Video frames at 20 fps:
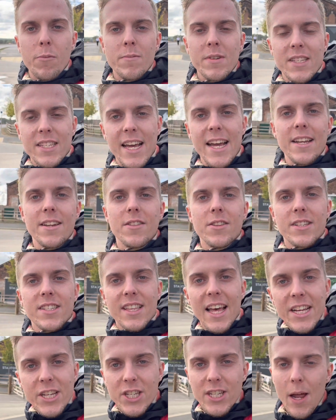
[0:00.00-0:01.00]
me saying in the
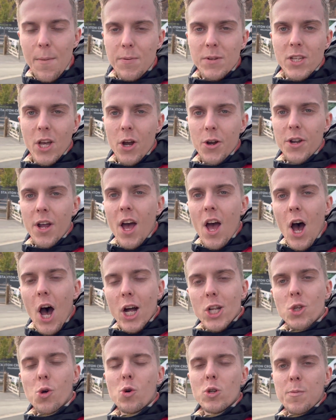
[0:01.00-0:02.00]
station episode, I
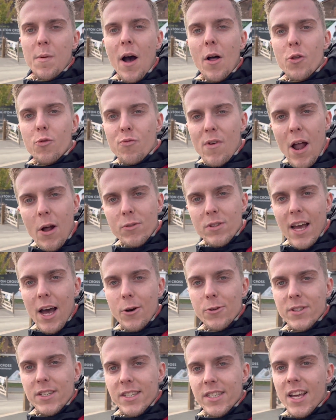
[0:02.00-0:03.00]
talked about the
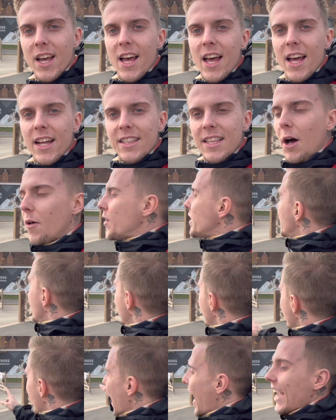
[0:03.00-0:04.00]
roundhouses. Now this is
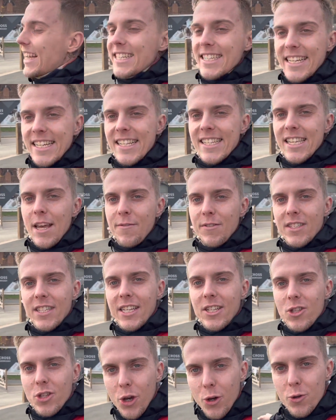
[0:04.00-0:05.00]
the
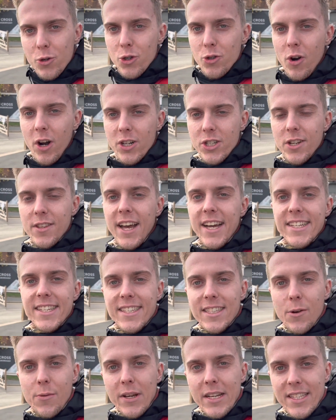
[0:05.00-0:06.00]
1872 structure that is
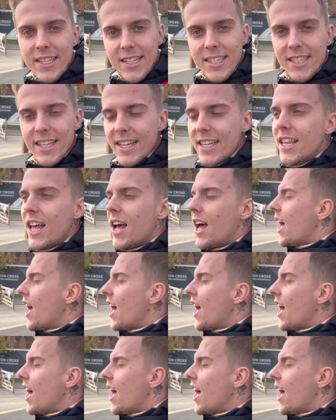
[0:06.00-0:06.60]
still existing,